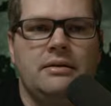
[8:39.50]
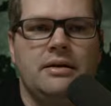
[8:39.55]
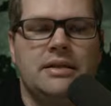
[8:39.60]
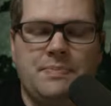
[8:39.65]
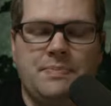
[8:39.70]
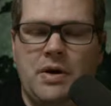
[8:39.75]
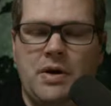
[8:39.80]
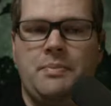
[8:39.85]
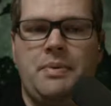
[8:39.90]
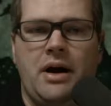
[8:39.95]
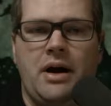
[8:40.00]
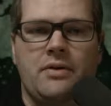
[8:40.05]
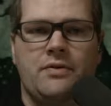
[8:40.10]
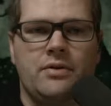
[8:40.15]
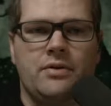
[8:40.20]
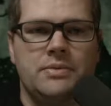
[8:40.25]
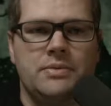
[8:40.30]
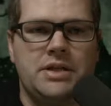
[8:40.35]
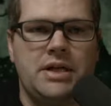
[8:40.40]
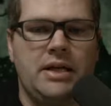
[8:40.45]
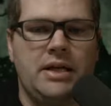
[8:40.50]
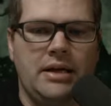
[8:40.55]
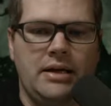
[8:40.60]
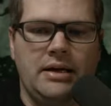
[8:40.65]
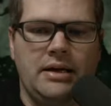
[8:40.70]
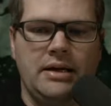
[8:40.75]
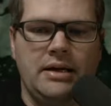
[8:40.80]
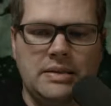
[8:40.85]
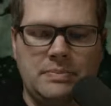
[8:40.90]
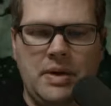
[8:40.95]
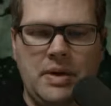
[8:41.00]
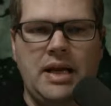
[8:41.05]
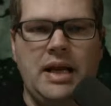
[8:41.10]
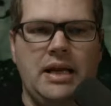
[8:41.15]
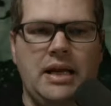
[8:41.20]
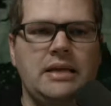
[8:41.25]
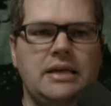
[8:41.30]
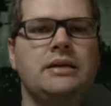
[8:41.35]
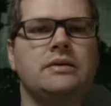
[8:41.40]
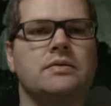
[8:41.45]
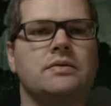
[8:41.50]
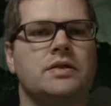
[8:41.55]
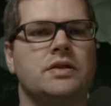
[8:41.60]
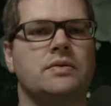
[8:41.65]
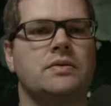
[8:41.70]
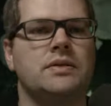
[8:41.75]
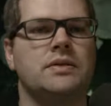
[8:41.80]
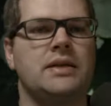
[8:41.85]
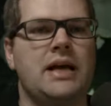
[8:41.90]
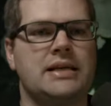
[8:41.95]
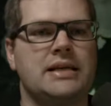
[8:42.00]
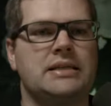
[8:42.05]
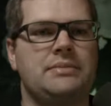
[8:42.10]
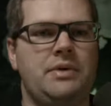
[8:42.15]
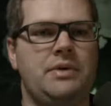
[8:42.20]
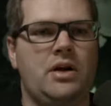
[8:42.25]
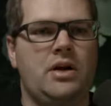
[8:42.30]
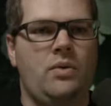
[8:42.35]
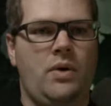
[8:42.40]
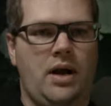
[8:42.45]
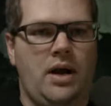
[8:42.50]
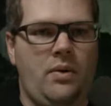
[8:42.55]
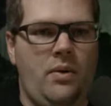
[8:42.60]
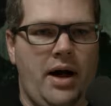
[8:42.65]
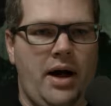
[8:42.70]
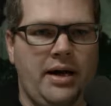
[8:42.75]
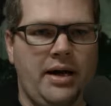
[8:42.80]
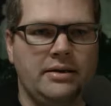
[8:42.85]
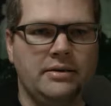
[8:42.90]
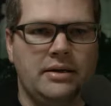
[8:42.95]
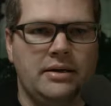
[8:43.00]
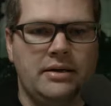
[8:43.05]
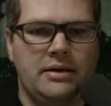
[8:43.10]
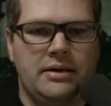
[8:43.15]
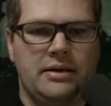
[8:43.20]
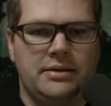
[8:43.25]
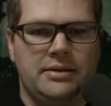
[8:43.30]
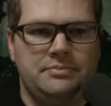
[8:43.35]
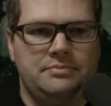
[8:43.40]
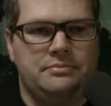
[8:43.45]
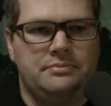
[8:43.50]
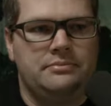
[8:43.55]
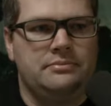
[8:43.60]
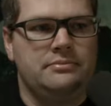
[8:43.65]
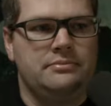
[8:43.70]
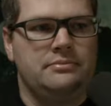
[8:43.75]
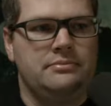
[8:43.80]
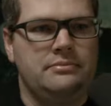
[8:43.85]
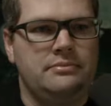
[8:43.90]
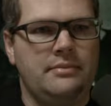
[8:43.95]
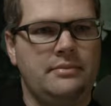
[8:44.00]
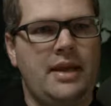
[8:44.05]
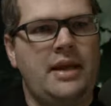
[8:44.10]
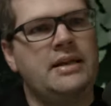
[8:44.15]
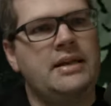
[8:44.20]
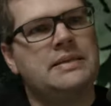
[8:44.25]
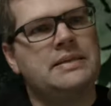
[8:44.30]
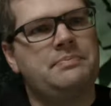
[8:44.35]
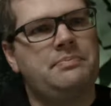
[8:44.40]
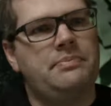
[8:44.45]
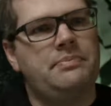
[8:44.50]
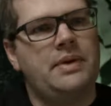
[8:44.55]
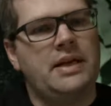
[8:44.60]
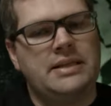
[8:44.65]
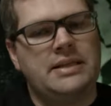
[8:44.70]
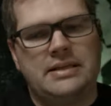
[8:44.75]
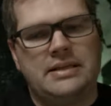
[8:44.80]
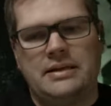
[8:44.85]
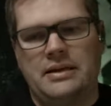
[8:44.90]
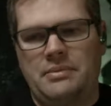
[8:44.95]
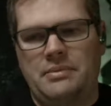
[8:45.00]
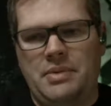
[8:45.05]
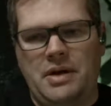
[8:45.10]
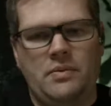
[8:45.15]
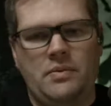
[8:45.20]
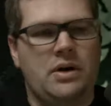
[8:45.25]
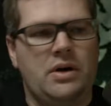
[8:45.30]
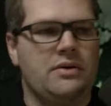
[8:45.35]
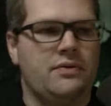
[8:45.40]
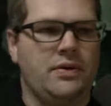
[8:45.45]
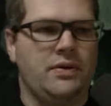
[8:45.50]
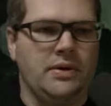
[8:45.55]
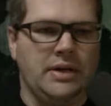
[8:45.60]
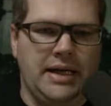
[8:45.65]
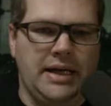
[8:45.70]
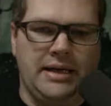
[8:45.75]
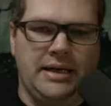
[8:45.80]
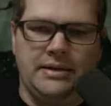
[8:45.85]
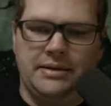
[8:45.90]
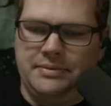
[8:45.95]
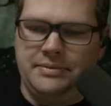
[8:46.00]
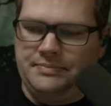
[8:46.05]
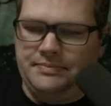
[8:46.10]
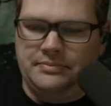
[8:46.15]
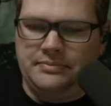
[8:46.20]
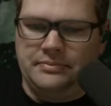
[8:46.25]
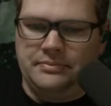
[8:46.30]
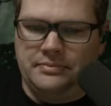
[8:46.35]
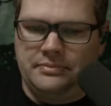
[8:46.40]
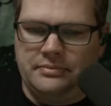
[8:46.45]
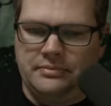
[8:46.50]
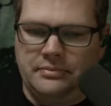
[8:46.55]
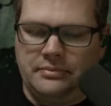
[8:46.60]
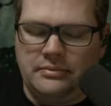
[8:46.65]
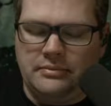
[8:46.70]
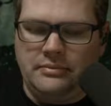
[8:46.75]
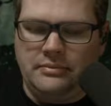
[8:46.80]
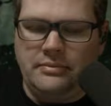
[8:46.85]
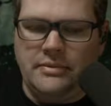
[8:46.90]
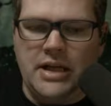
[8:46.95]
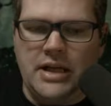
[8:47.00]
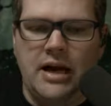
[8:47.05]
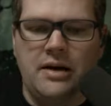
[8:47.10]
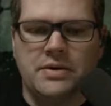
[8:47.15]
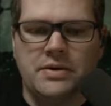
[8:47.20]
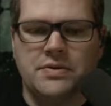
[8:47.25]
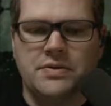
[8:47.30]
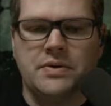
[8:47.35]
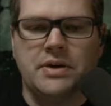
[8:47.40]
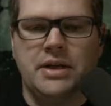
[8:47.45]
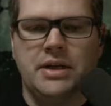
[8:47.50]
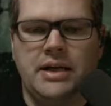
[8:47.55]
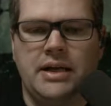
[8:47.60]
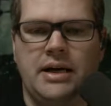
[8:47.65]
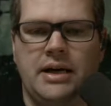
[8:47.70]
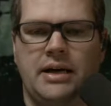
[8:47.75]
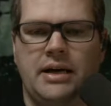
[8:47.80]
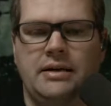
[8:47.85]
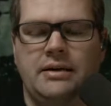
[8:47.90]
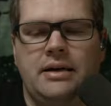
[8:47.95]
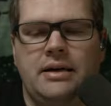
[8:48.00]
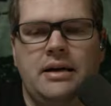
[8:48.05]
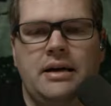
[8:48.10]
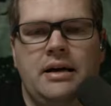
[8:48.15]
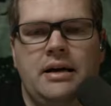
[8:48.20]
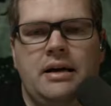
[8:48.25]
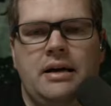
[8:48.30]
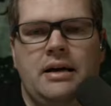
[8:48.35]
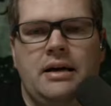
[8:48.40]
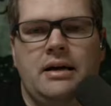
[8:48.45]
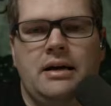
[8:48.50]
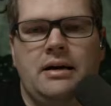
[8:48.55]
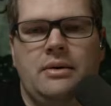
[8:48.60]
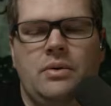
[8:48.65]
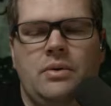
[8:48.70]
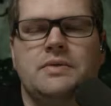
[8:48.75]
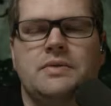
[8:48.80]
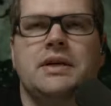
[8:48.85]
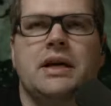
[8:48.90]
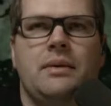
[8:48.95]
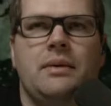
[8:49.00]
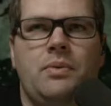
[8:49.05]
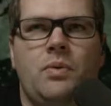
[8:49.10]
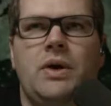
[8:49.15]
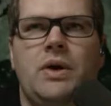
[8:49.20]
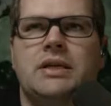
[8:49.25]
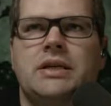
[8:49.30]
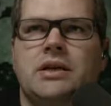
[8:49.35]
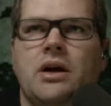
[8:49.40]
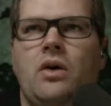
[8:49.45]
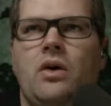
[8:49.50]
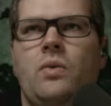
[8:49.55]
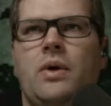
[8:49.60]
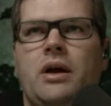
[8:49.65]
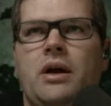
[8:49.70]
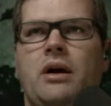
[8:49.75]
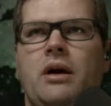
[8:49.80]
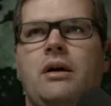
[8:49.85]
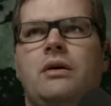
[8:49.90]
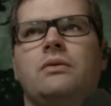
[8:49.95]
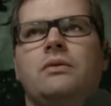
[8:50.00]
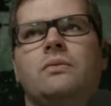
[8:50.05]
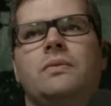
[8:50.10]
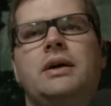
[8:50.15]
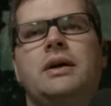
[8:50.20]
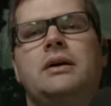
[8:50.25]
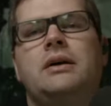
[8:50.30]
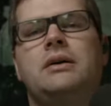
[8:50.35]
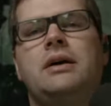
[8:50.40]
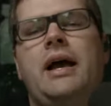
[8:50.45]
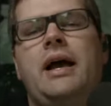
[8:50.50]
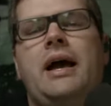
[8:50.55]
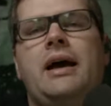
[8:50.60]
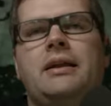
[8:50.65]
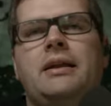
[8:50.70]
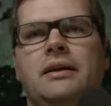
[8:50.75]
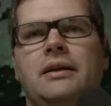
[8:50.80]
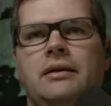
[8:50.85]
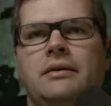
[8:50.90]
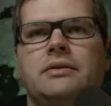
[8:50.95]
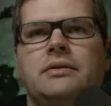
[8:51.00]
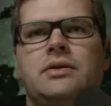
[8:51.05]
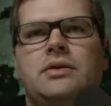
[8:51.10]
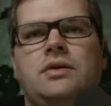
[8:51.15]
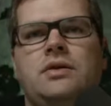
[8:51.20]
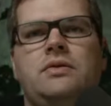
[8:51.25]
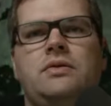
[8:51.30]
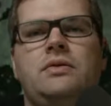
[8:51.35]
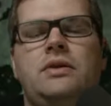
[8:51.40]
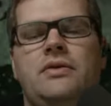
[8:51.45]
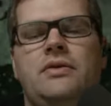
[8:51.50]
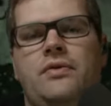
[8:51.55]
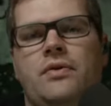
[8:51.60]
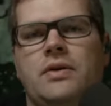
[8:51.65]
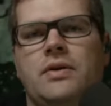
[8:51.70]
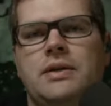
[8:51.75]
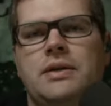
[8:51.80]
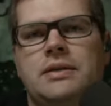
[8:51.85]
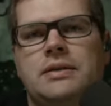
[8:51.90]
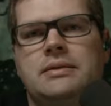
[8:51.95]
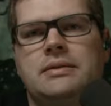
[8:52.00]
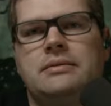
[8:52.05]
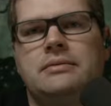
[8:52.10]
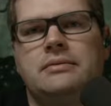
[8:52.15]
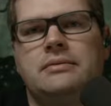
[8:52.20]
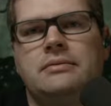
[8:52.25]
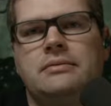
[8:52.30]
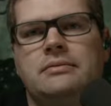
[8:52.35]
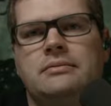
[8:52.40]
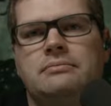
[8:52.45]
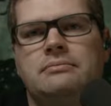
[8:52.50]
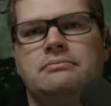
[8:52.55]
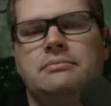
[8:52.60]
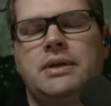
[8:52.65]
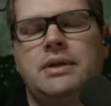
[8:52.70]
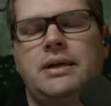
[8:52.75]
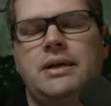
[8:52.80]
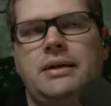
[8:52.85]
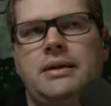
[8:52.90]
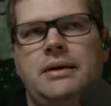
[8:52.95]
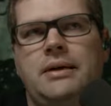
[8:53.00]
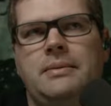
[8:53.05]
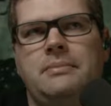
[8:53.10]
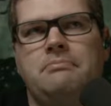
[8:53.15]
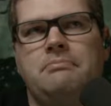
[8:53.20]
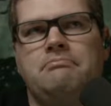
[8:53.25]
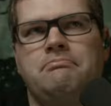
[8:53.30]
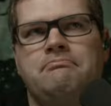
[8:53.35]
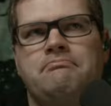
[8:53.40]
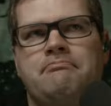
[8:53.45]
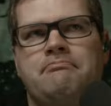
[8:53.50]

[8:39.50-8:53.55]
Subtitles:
pretty powerful machine, and it's been 8 years, so it's lasted me quite a while, and it's been wonderful. And I was really, what was it, a couple weeks ago? We all had two different events